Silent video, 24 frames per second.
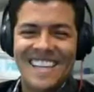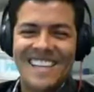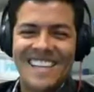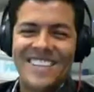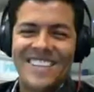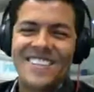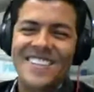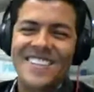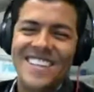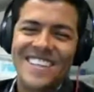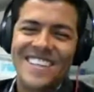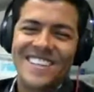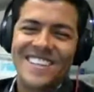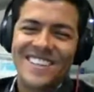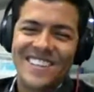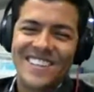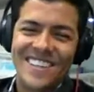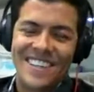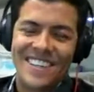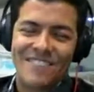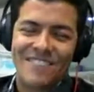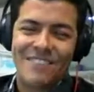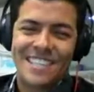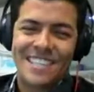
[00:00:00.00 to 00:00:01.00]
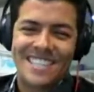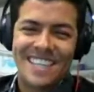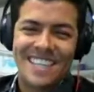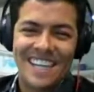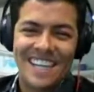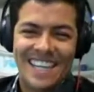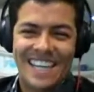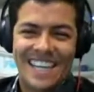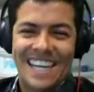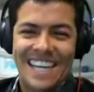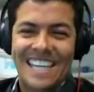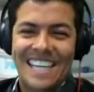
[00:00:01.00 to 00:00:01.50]
unicorn, it was
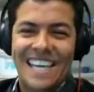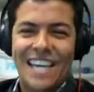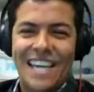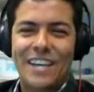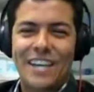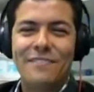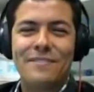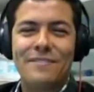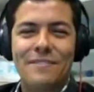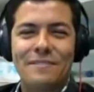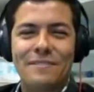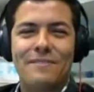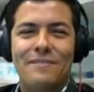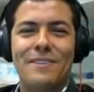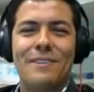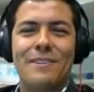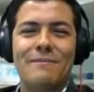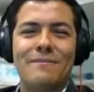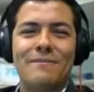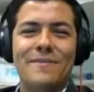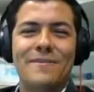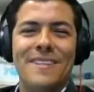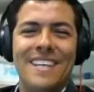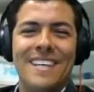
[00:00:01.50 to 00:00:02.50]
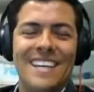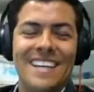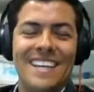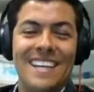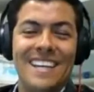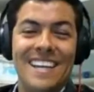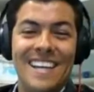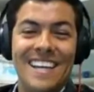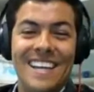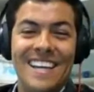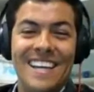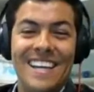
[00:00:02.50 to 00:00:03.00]
a gift from
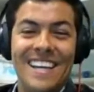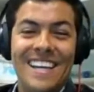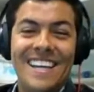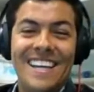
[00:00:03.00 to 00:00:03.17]
the